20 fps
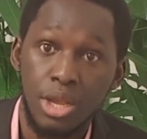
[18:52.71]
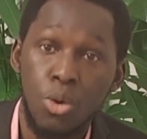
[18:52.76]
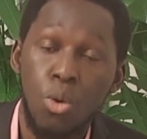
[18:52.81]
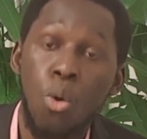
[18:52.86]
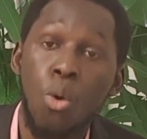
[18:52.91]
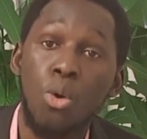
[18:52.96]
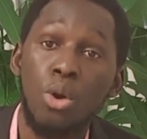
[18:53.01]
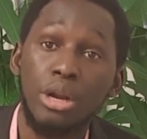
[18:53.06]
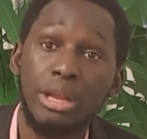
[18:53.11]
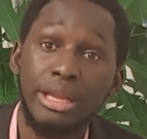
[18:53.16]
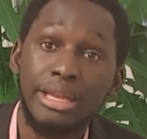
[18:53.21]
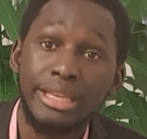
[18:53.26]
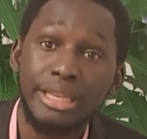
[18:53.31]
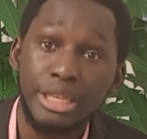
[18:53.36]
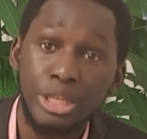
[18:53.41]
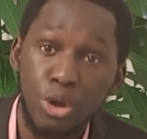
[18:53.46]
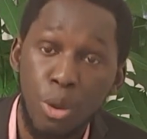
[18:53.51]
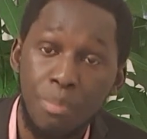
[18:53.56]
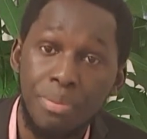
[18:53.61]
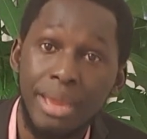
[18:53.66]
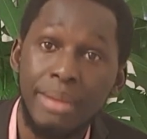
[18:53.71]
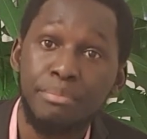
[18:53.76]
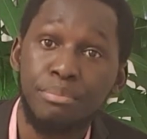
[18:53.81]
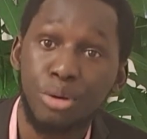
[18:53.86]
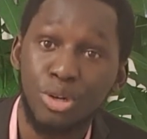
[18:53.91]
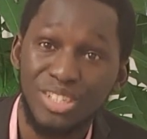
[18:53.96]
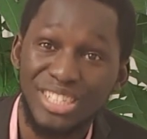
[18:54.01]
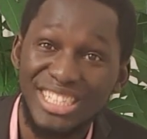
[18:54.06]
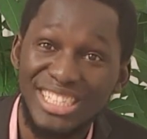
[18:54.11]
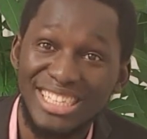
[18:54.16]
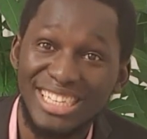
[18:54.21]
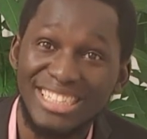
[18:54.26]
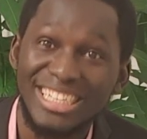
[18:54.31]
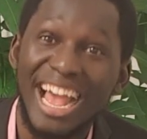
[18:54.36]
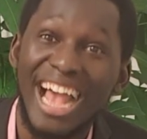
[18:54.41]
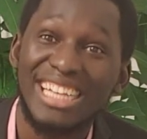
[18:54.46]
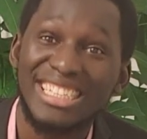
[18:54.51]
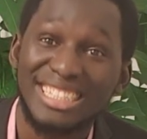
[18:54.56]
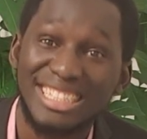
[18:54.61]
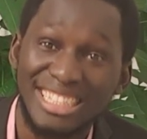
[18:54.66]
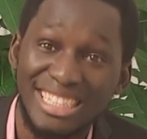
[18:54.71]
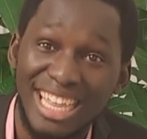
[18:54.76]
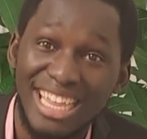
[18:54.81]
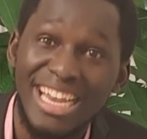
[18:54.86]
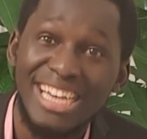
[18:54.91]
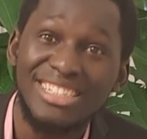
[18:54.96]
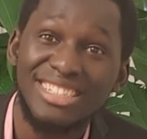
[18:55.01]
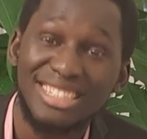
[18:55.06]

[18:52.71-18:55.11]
or European politicians are still